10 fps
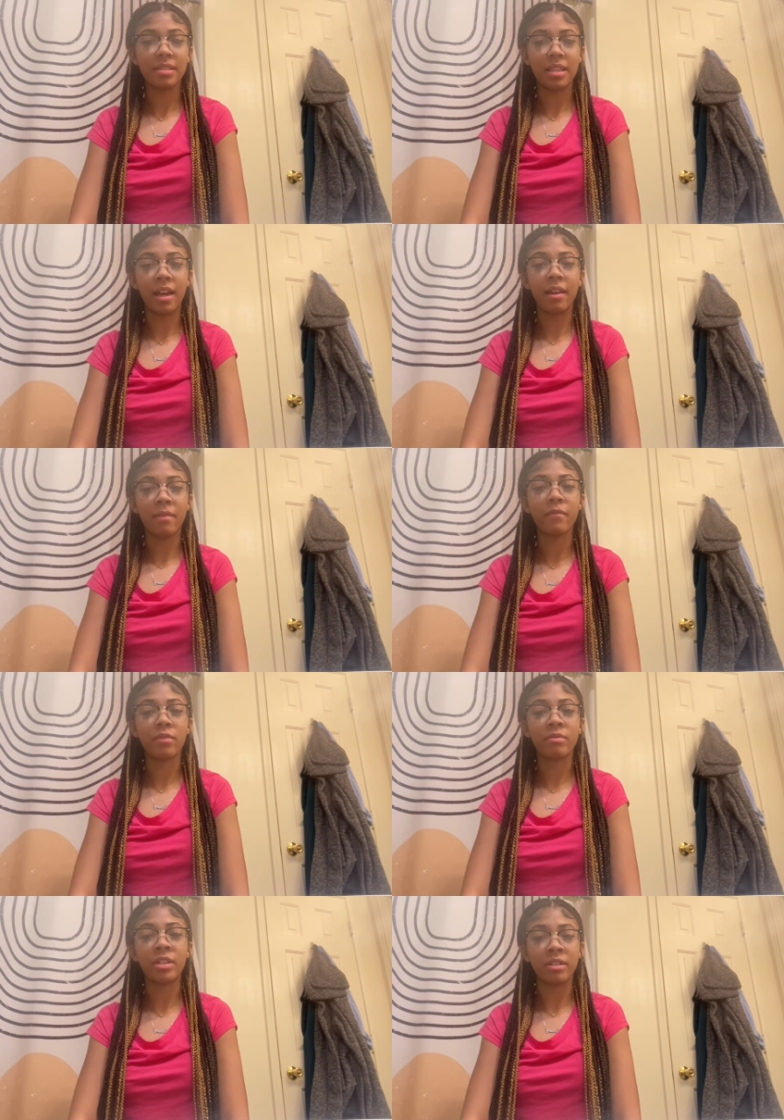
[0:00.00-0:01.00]
Like I'm
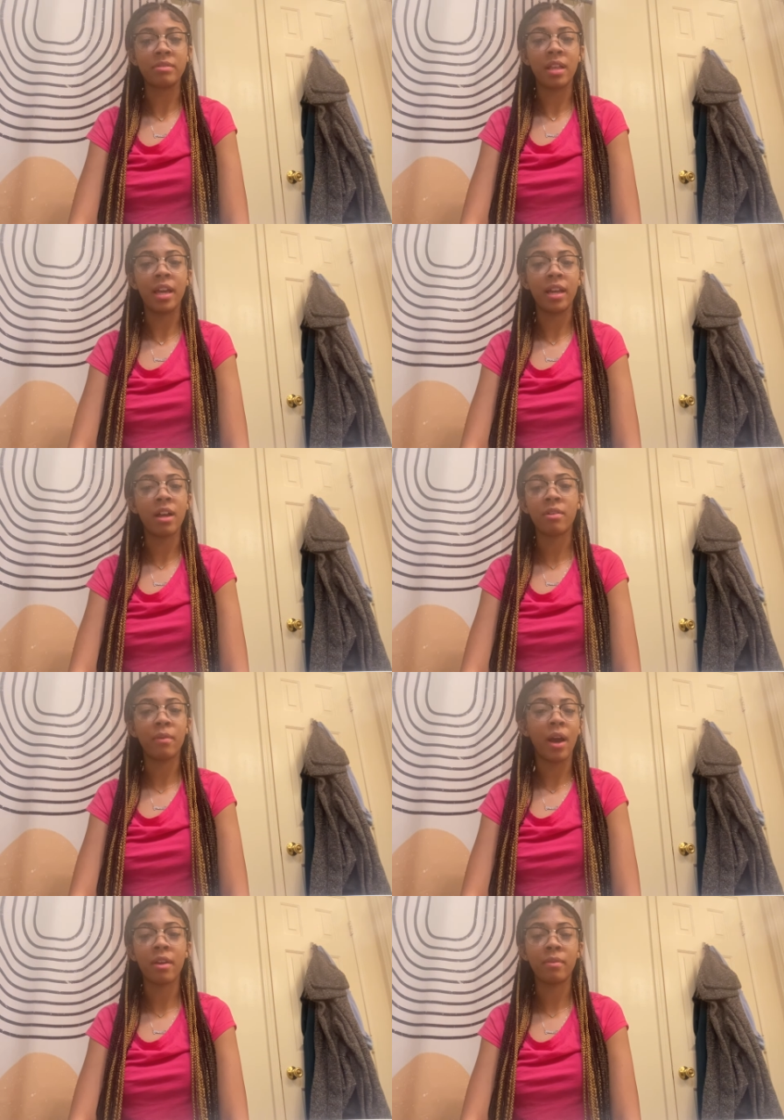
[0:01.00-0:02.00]
for real. Like I
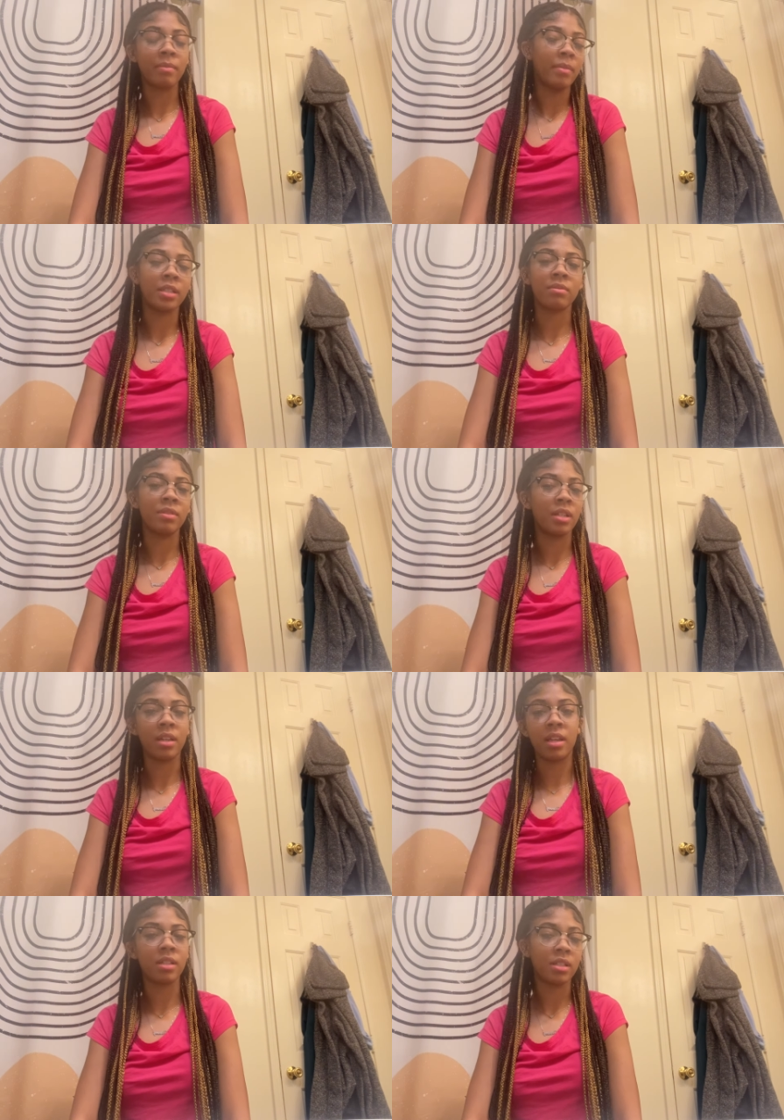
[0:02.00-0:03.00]
don't I don't mess with none
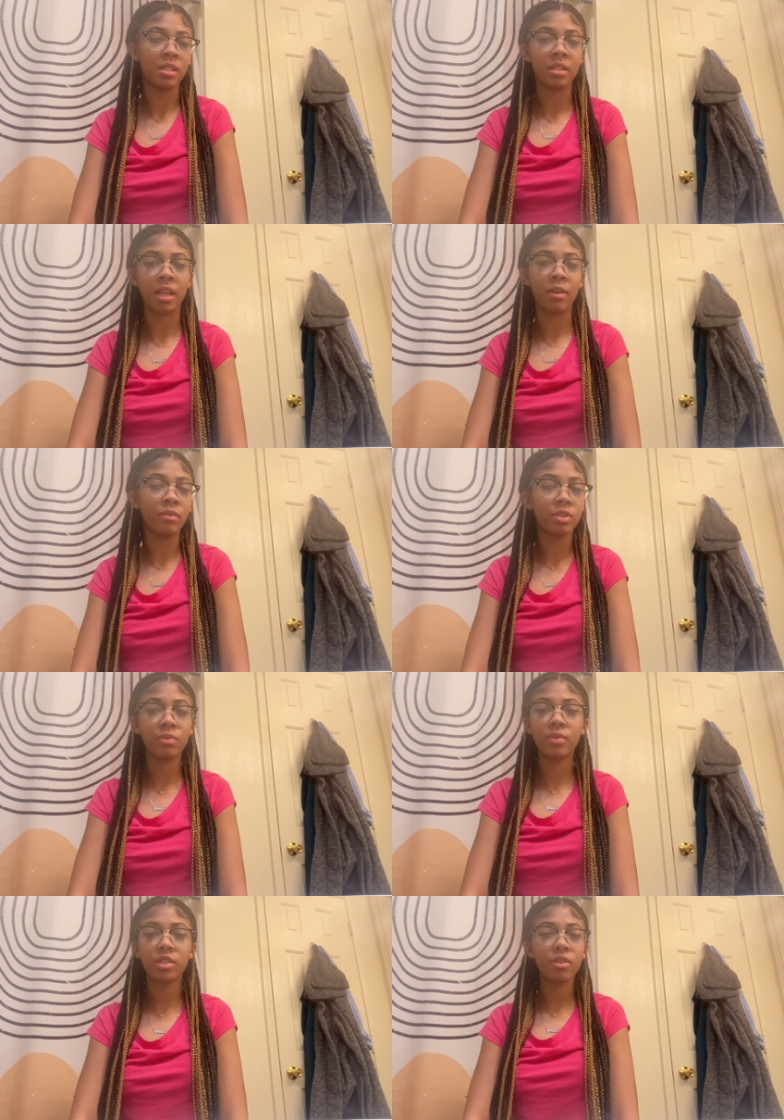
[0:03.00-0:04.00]
of that shit. Like what
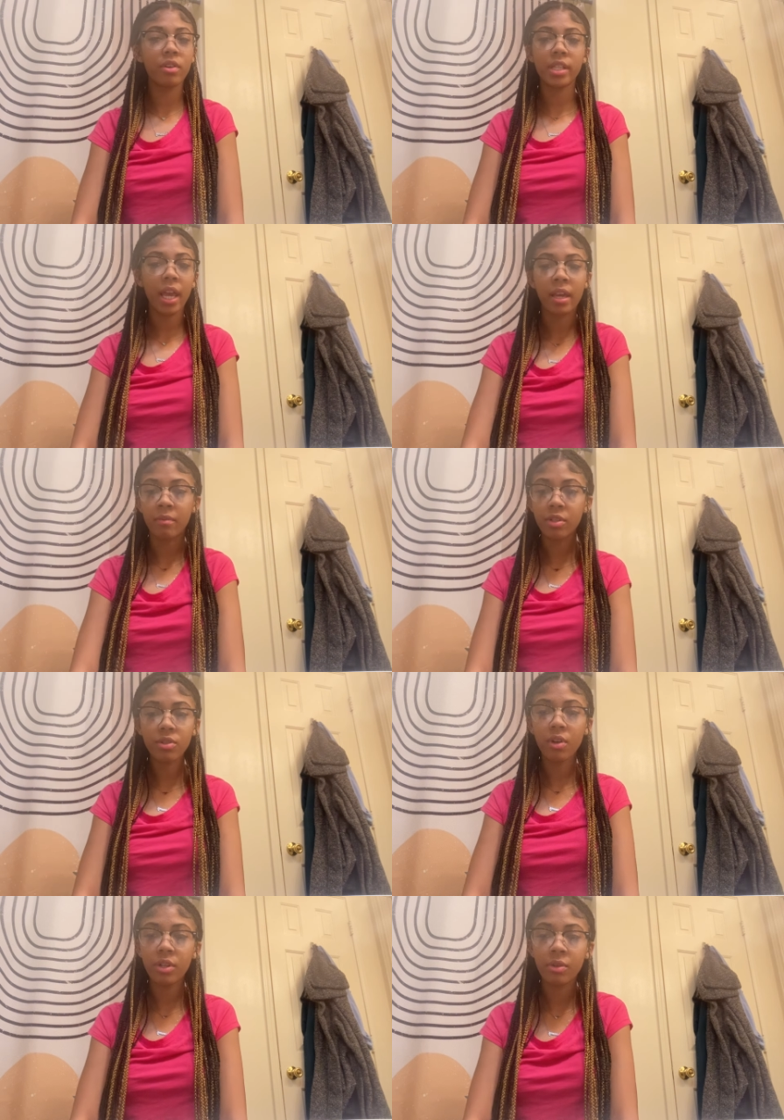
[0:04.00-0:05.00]
you what you gonna say? What
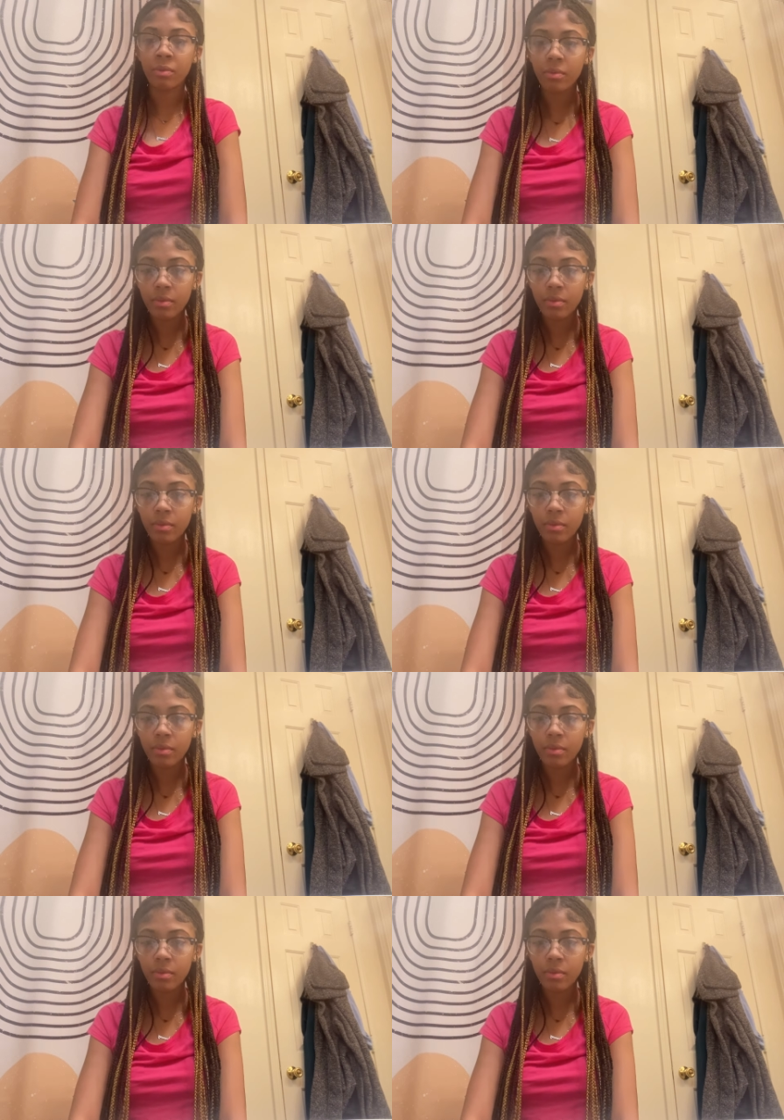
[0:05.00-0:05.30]
you gonna do?